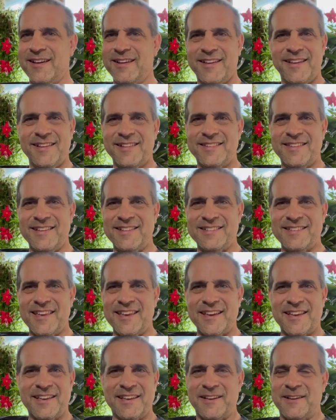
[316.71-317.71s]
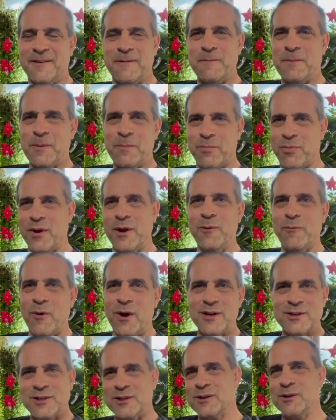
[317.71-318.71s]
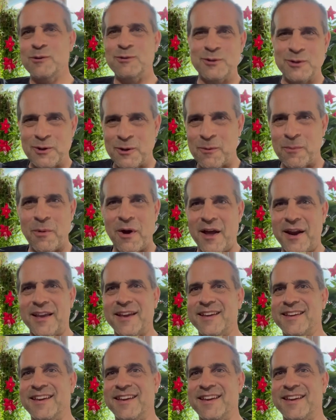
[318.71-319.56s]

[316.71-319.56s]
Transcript: It's like brainwashing using your money,